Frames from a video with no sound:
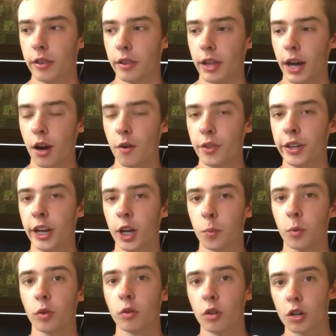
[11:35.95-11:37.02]
How the
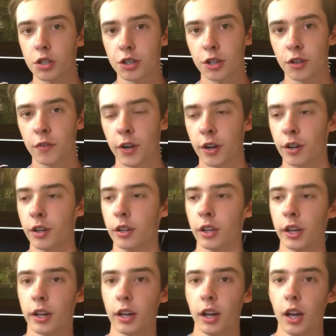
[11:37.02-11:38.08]
animal looks could vary.
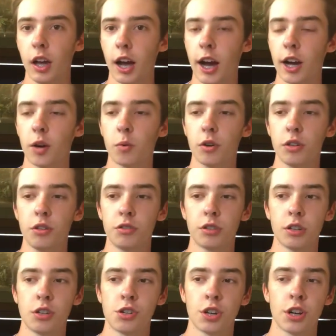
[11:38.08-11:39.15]
Like, I don't want you
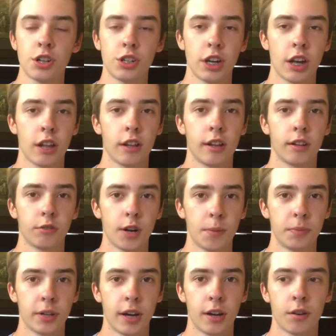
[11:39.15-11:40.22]
to judge LL
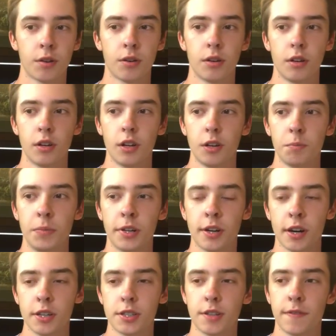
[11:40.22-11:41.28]
Reptile
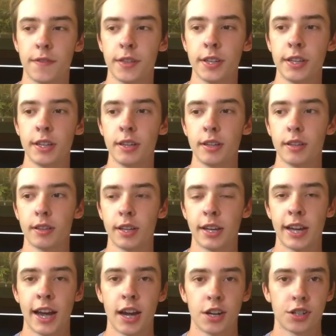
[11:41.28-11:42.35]
because of the, the
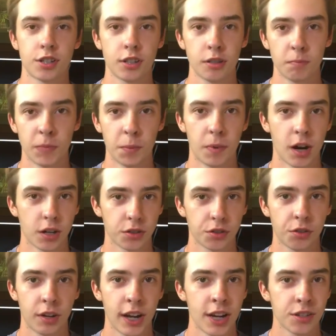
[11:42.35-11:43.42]
gash my box
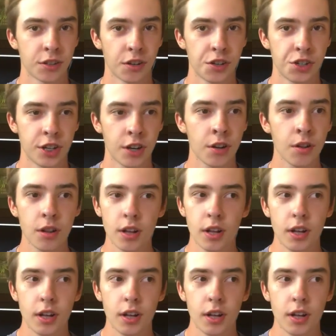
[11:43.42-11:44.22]
turtle has on its shell.